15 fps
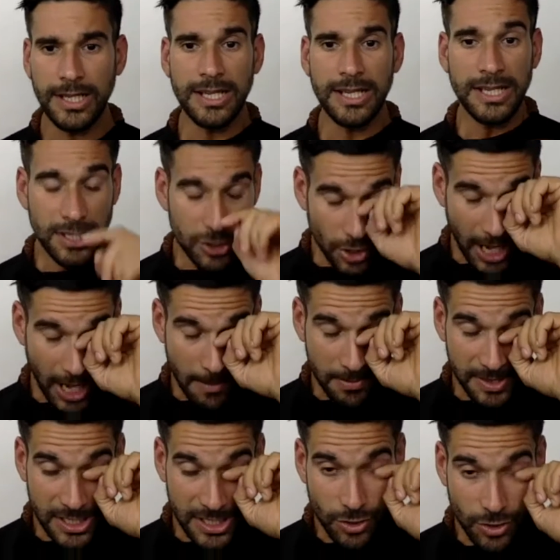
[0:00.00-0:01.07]
So
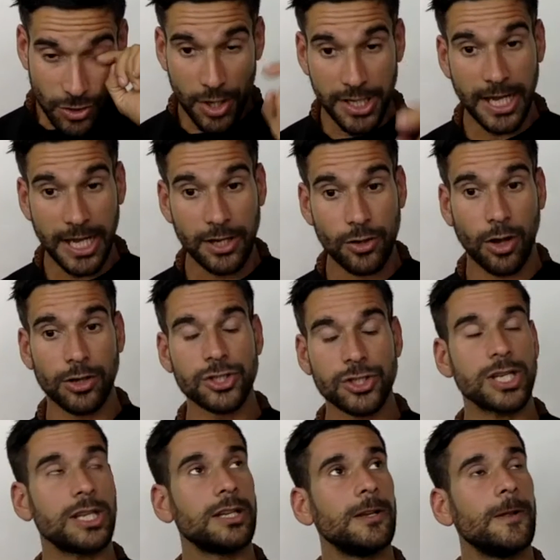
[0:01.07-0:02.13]
empathy is not only
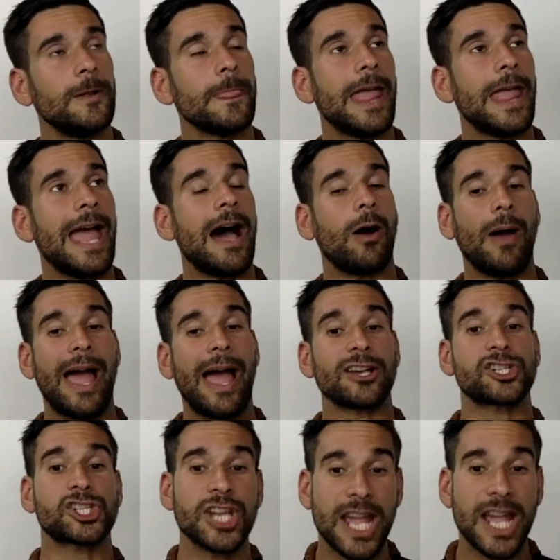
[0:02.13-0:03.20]
acknowledging our
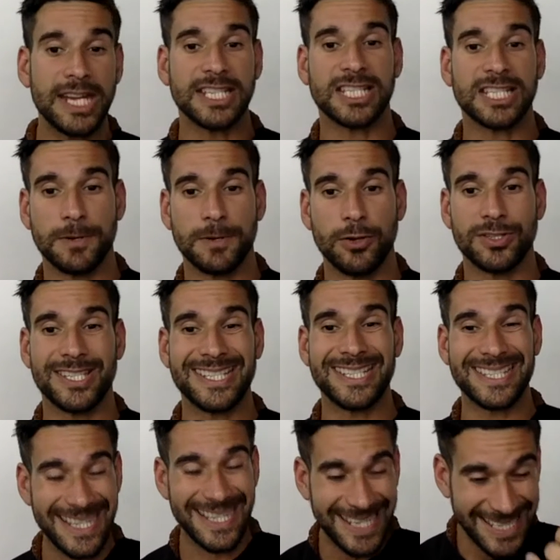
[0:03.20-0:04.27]
shared
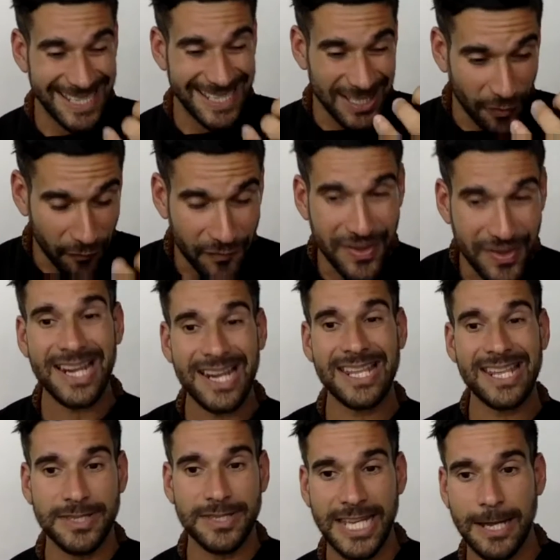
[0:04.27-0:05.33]
experiences, it is feeling
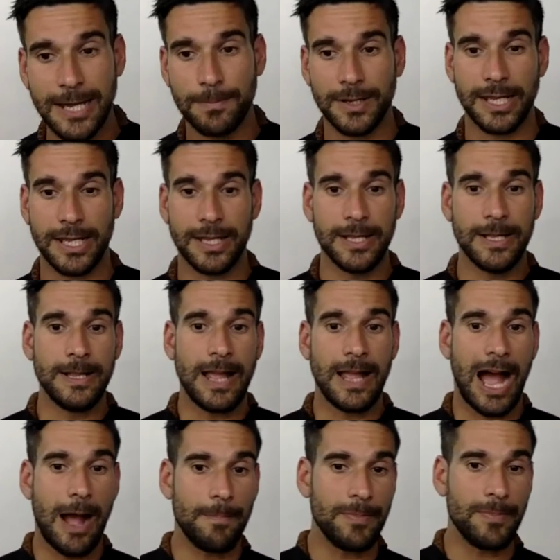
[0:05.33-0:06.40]
them deeply.
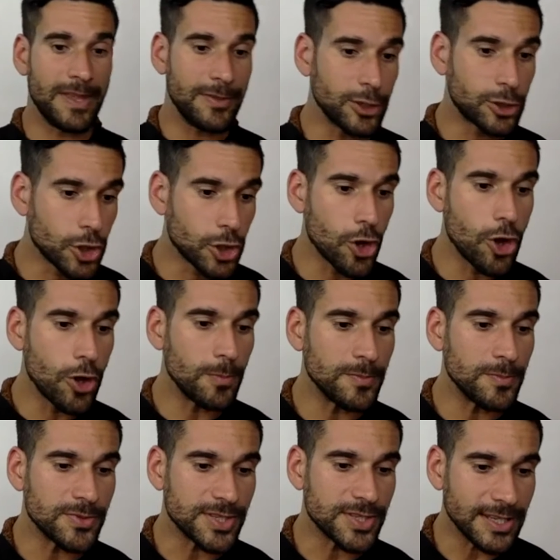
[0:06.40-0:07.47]
The
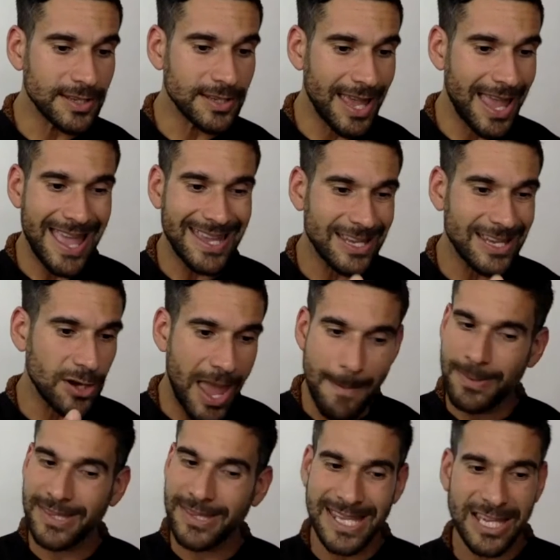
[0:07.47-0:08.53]
terms
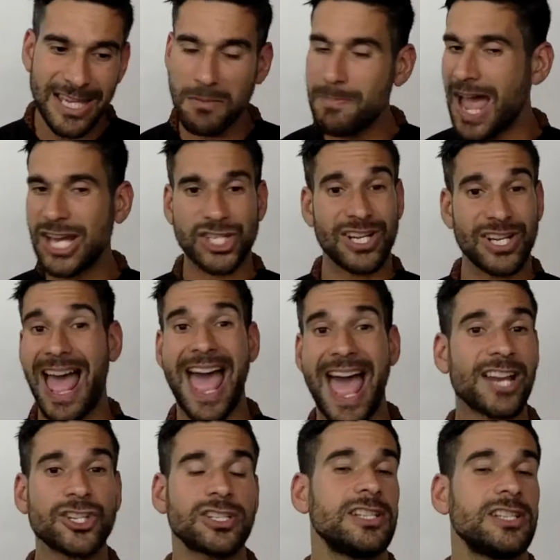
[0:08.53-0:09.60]
empathy and compassion are
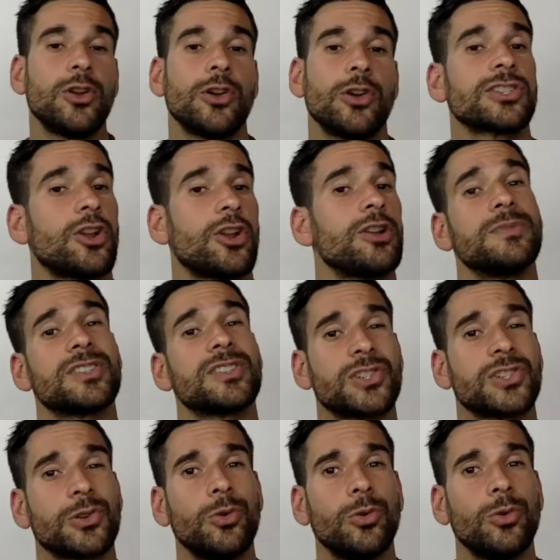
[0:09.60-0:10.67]
actually not synonymous
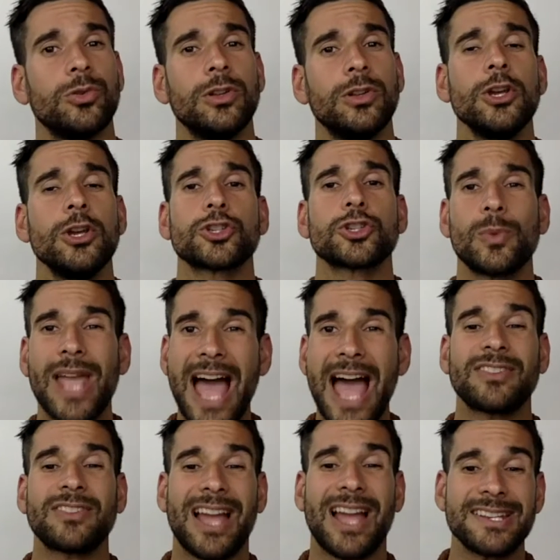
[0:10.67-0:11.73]
at all. So we have
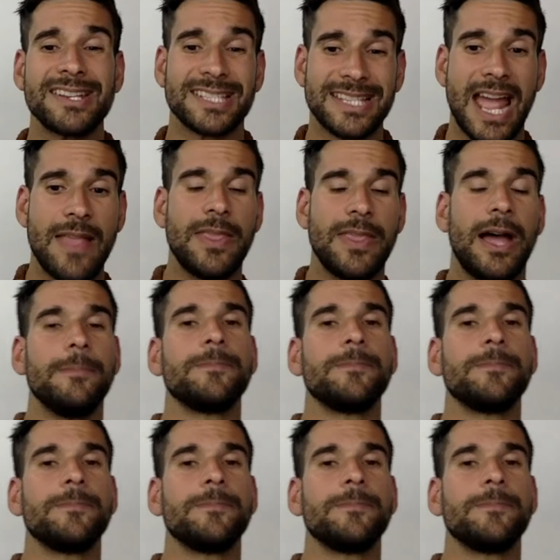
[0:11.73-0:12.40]
to understand that.